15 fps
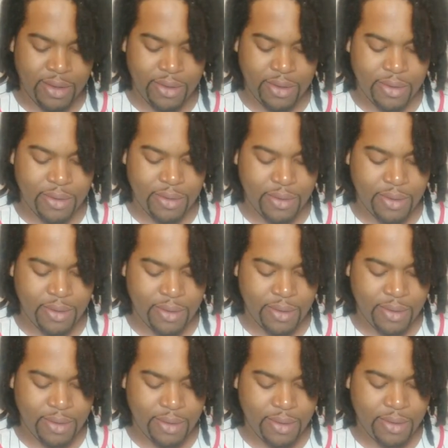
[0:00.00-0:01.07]

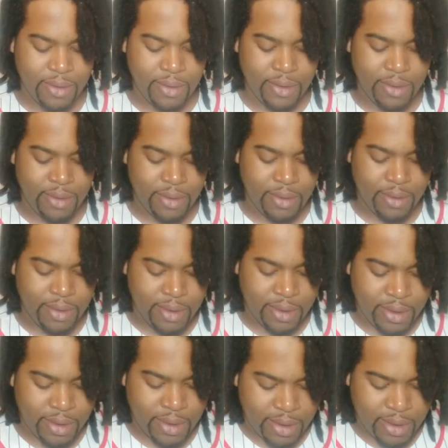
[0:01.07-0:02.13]

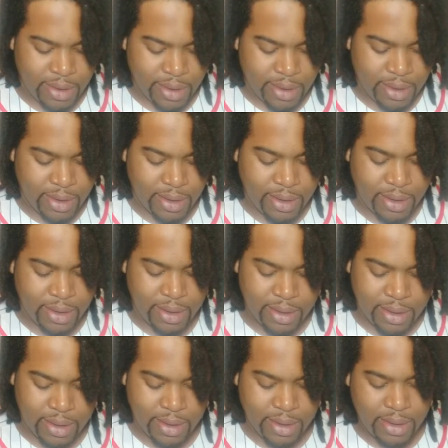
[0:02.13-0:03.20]

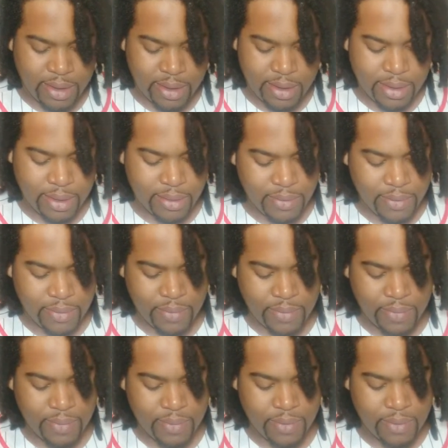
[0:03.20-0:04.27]

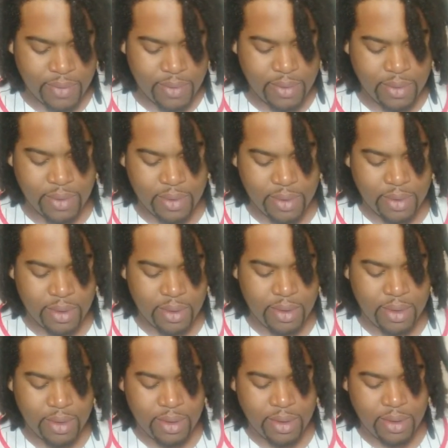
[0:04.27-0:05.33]

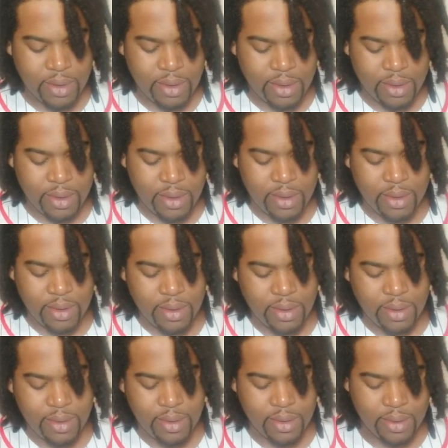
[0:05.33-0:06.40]

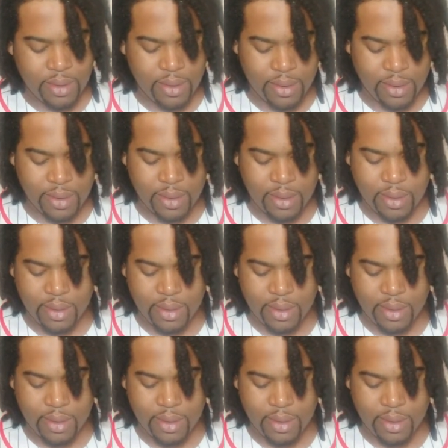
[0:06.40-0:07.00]
(silence)